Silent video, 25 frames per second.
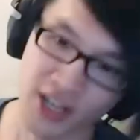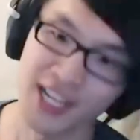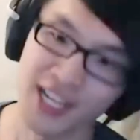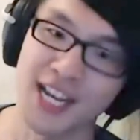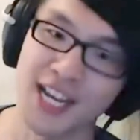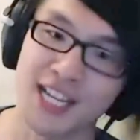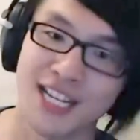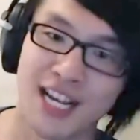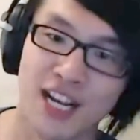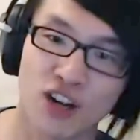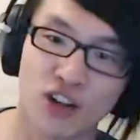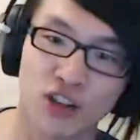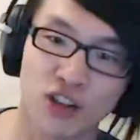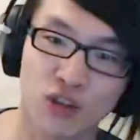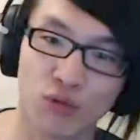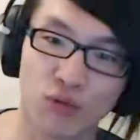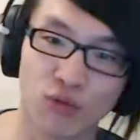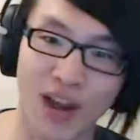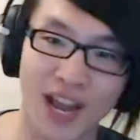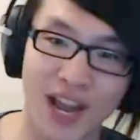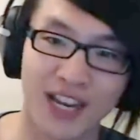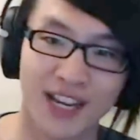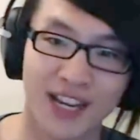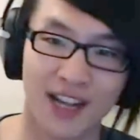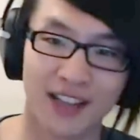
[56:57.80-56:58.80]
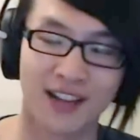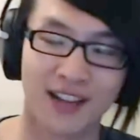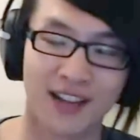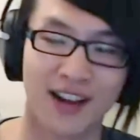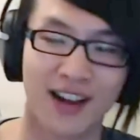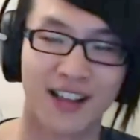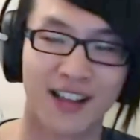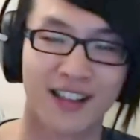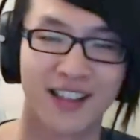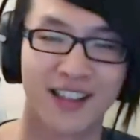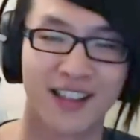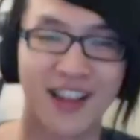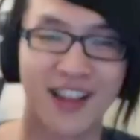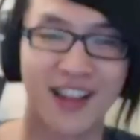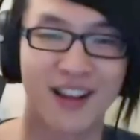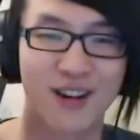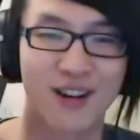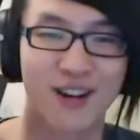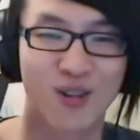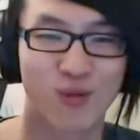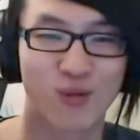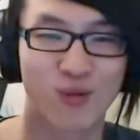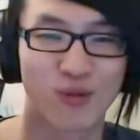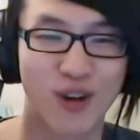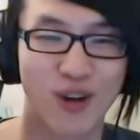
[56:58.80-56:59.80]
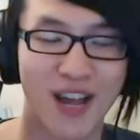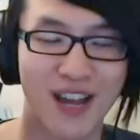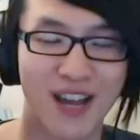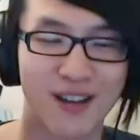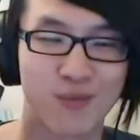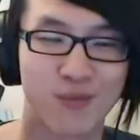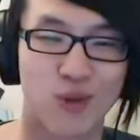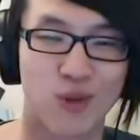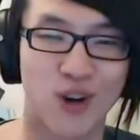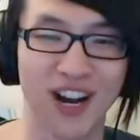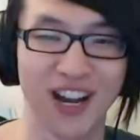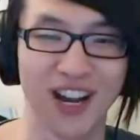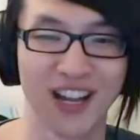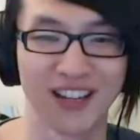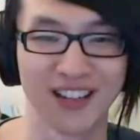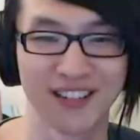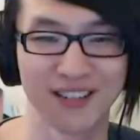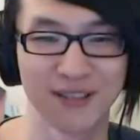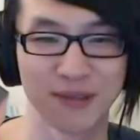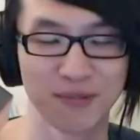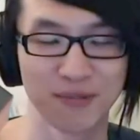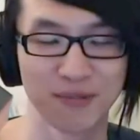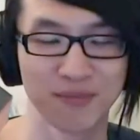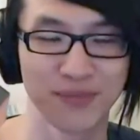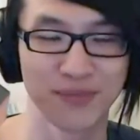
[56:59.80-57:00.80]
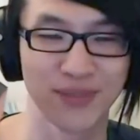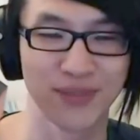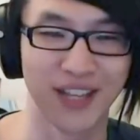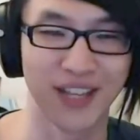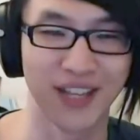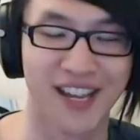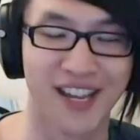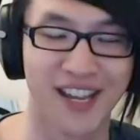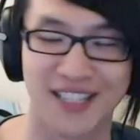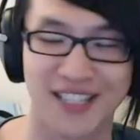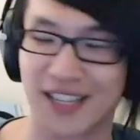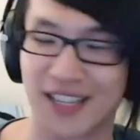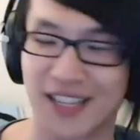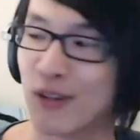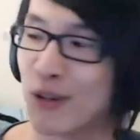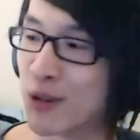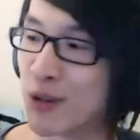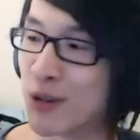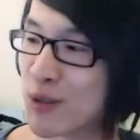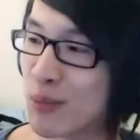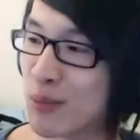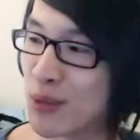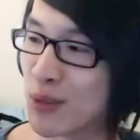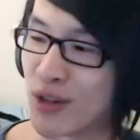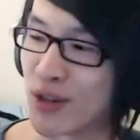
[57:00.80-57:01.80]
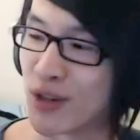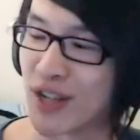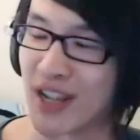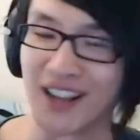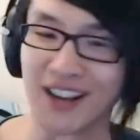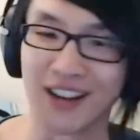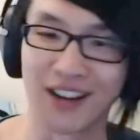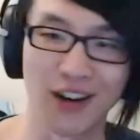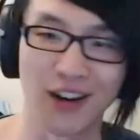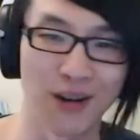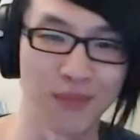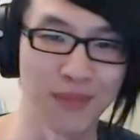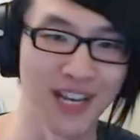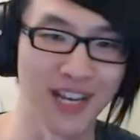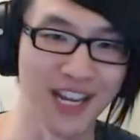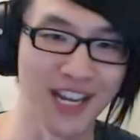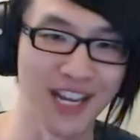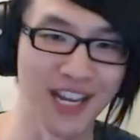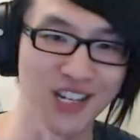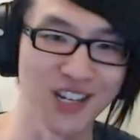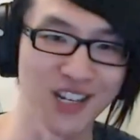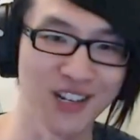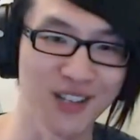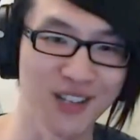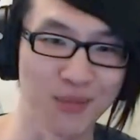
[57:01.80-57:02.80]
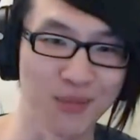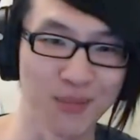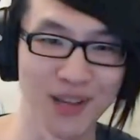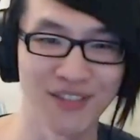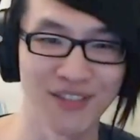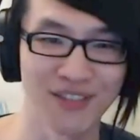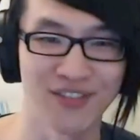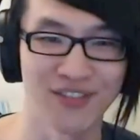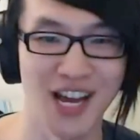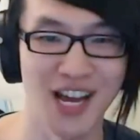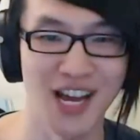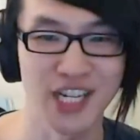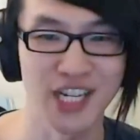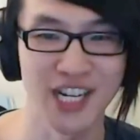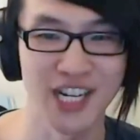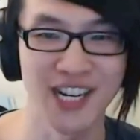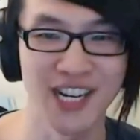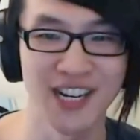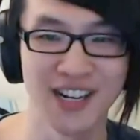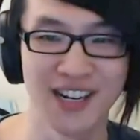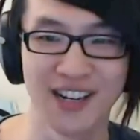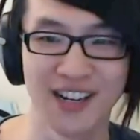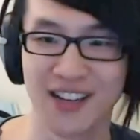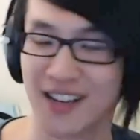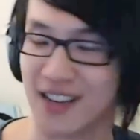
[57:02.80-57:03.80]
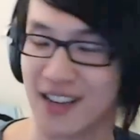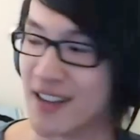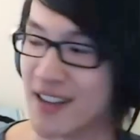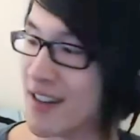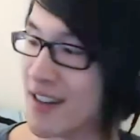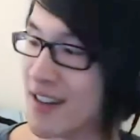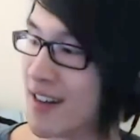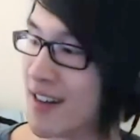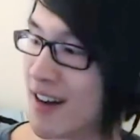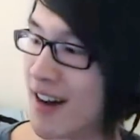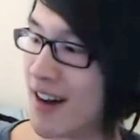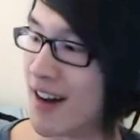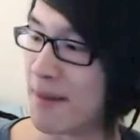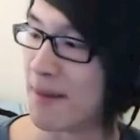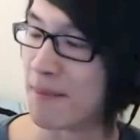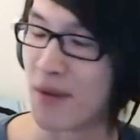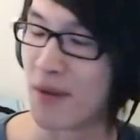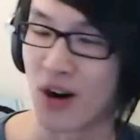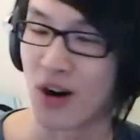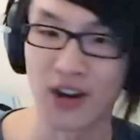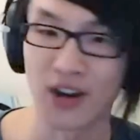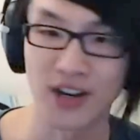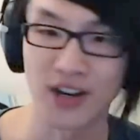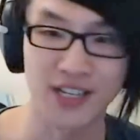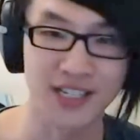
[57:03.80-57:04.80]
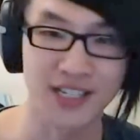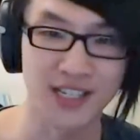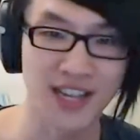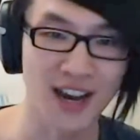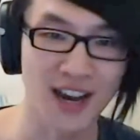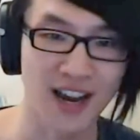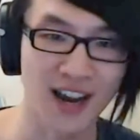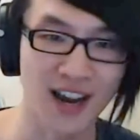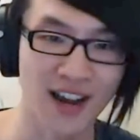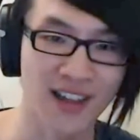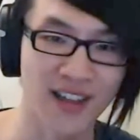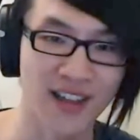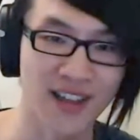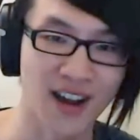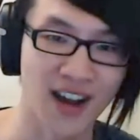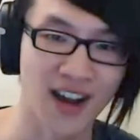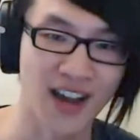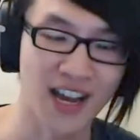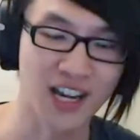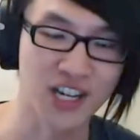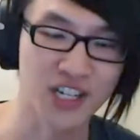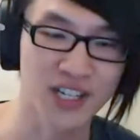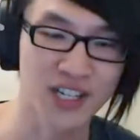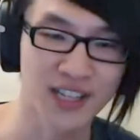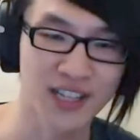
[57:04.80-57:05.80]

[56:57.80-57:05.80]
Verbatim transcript: yes, I got the red color. I think red and white is an awesome-looking combination. It's a bit flashy. Um, honestly, I, I actually